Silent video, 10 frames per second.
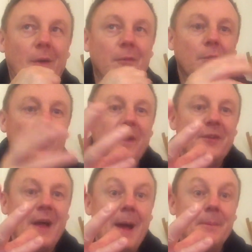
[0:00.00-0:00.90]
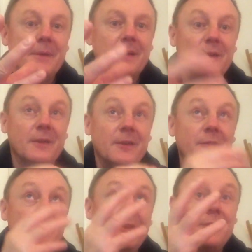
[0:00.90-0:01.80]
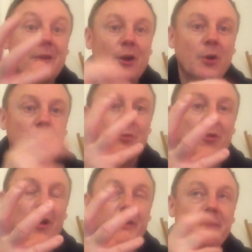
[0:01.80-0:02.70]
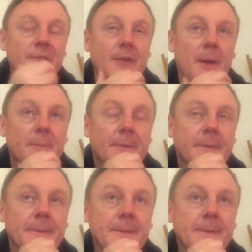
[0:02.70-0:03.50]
all this happening, this global crisis happening.